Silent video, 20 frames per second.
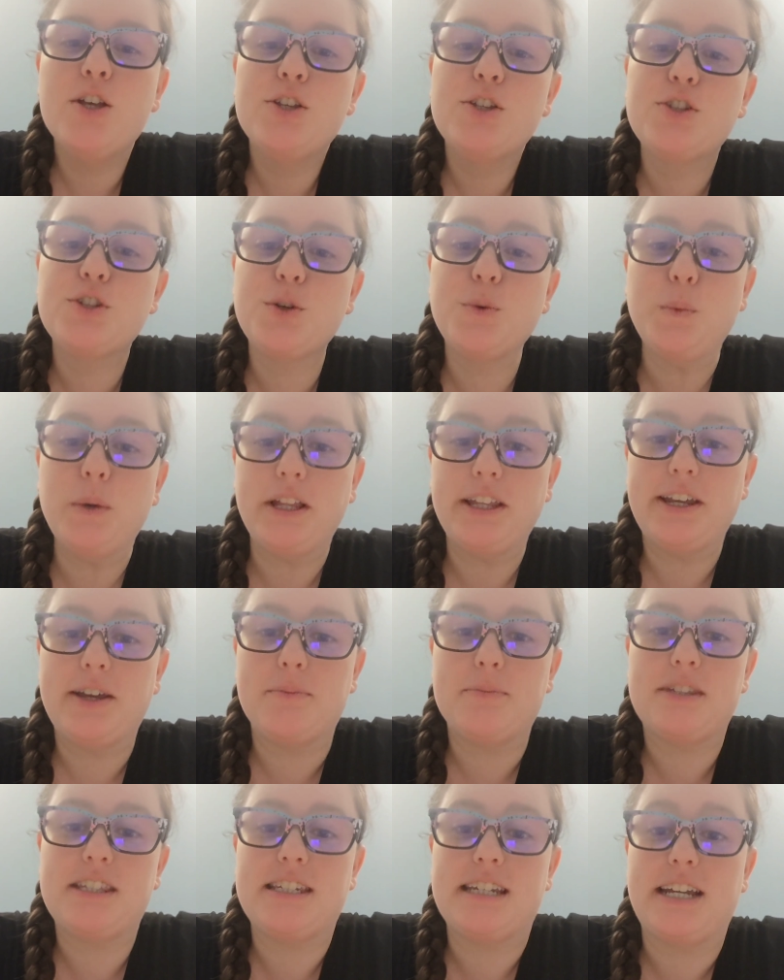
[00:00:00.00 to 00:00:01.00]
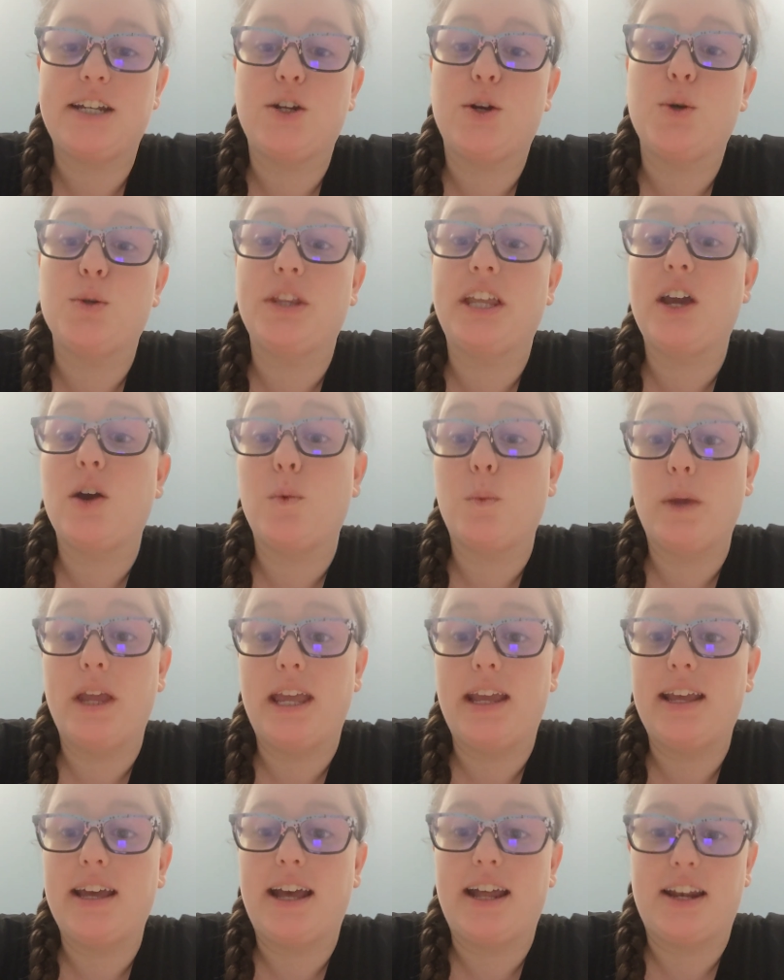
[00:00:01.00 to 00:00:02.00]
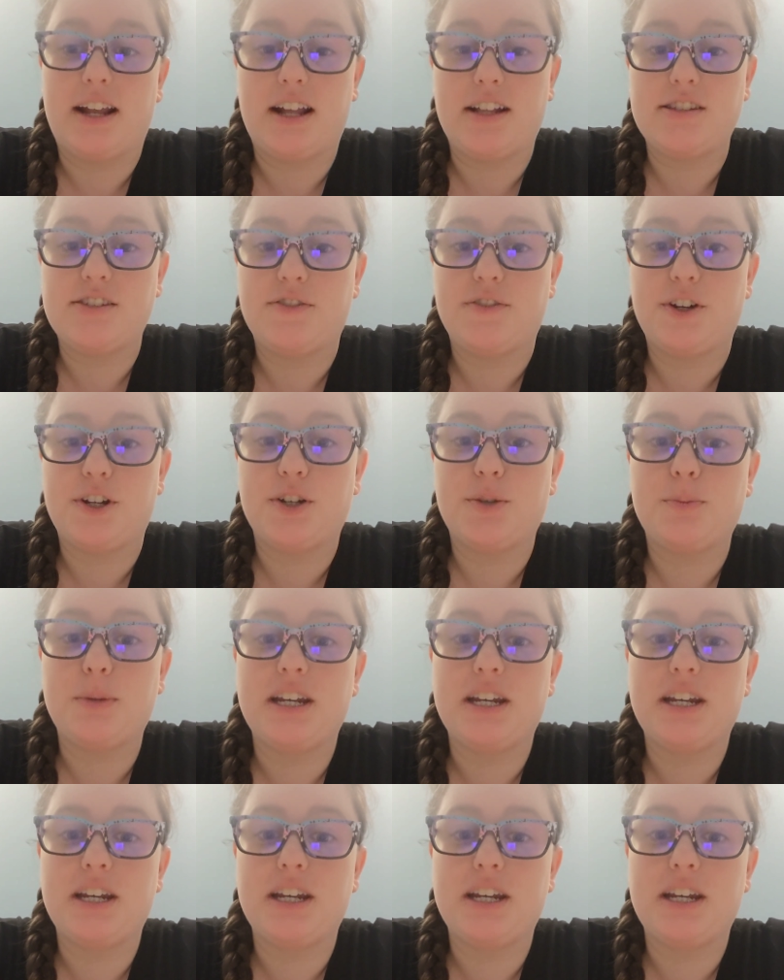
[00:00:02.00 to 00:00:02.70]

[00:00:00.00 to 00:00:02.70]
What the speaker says: Sir William stayed only a week at Hunsford,